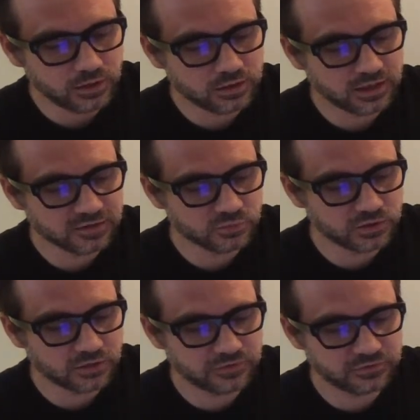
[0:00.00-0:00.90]
Next, we
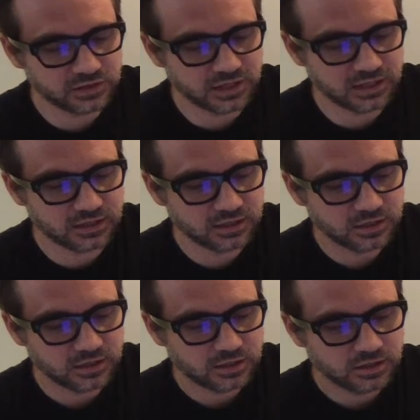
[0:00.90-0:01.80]
got 58
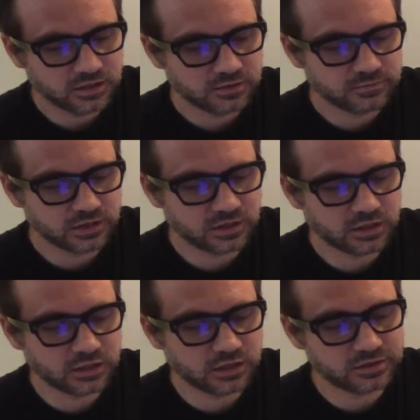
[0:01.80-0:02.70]

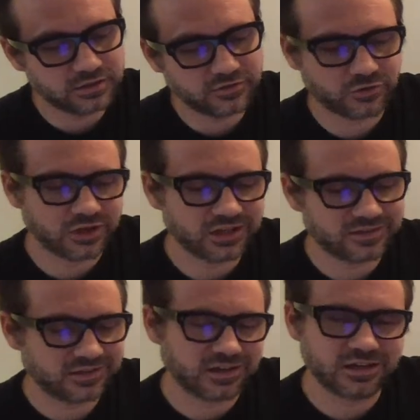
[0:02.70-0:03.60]
uh, so I guess
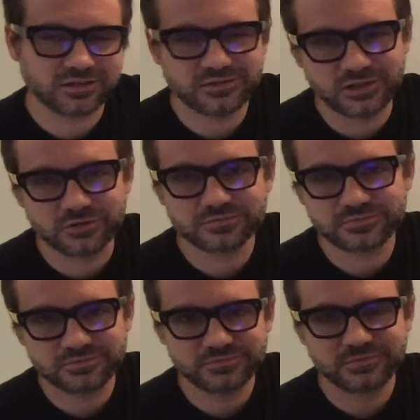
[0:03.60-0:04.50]
I kind of, you know,
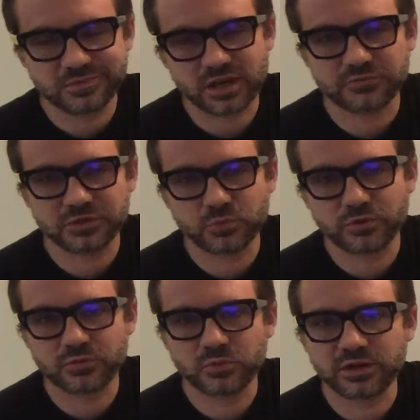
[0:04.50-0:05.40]
covering
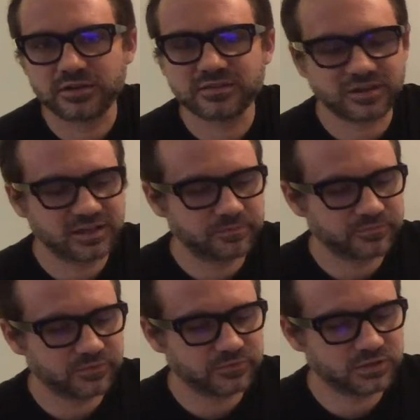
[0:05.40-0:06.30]
more than one at a time.
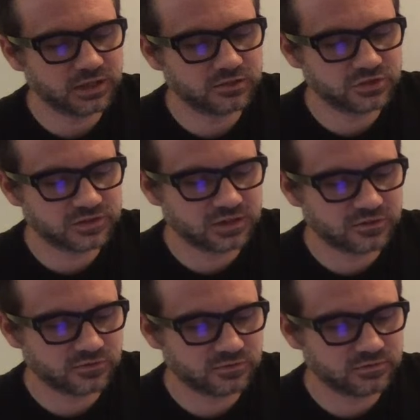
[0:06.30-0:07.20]
58 just
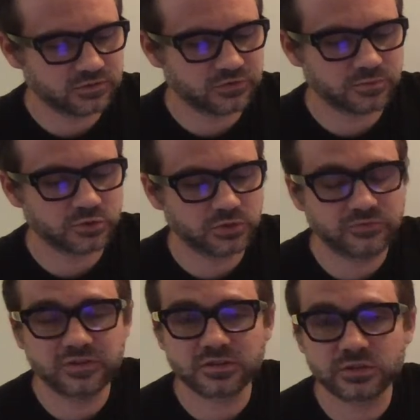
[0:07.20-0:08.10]
says difference between
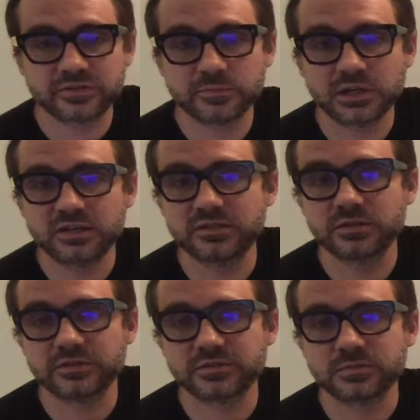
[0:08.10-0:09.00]
physicalism and
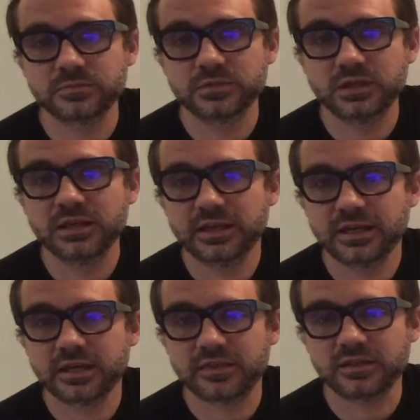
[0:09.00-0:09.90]
idealism.
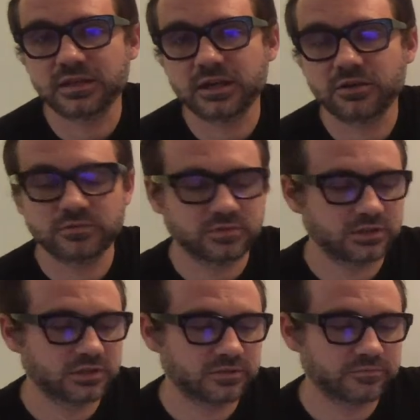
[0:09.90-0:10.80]
And I think now
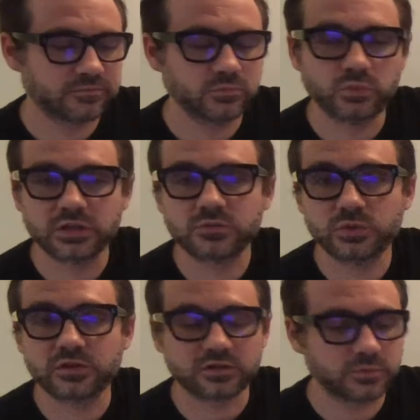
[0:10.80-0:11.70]
um, we,
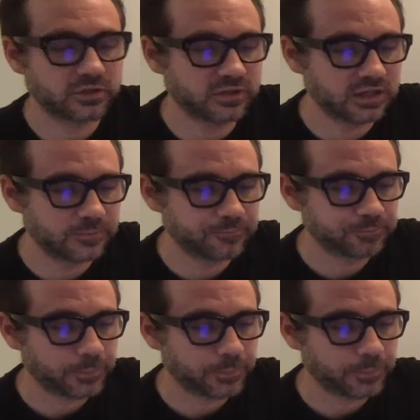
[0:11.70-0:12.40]
we talked about that.